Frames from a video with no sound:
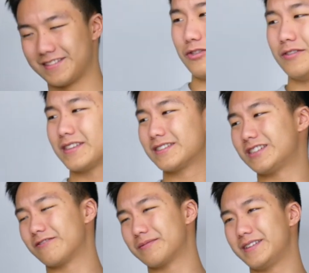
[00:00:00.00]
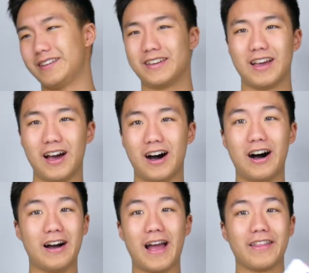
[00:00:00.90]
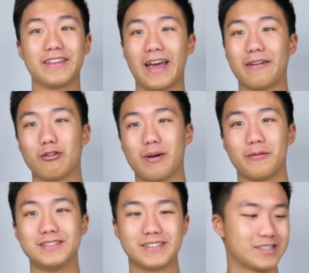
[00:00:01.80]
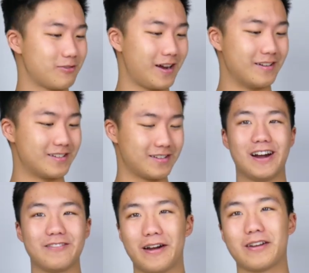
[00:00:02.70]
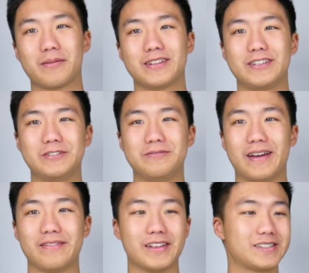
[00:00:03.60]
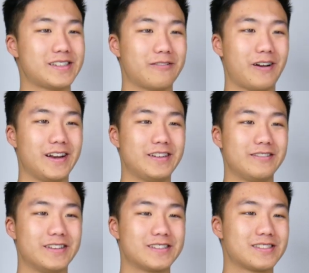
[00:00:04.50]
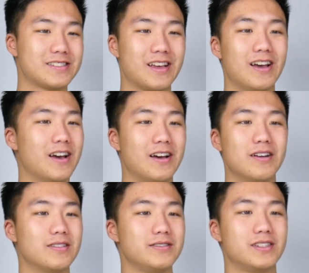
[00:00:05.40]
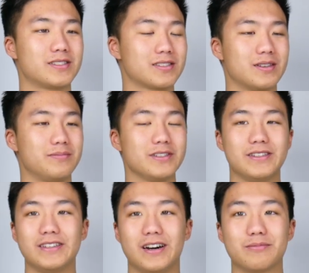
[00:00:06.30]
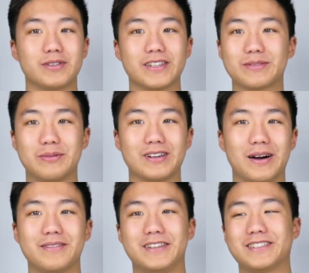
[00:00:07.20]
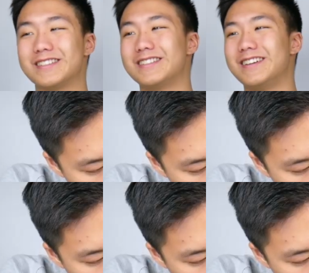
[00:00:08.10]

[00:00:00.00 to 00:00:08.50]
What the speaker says: 12 seconds solve for me, and the GAN robot wins this round. Alright, round number 2, and let's get right into this just completely unpredictable competition.